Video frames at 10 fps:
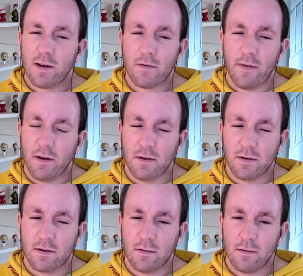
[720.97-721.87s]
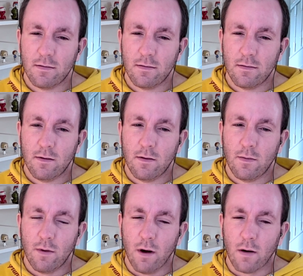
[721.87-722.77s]
This feels
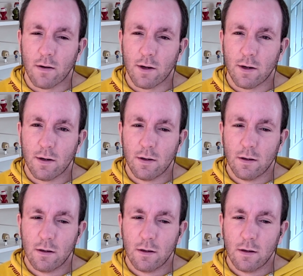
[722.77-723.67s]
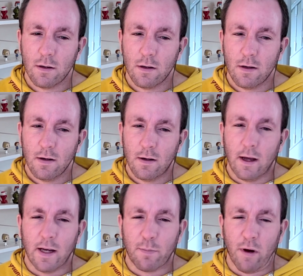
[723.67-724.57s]
wrong.
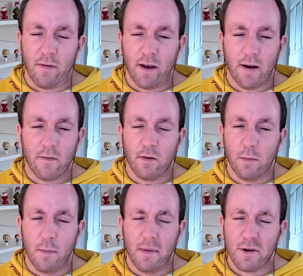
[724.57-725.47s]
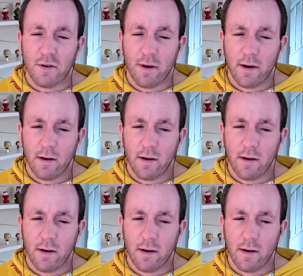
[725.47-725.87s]
Like he's profiting from her misery.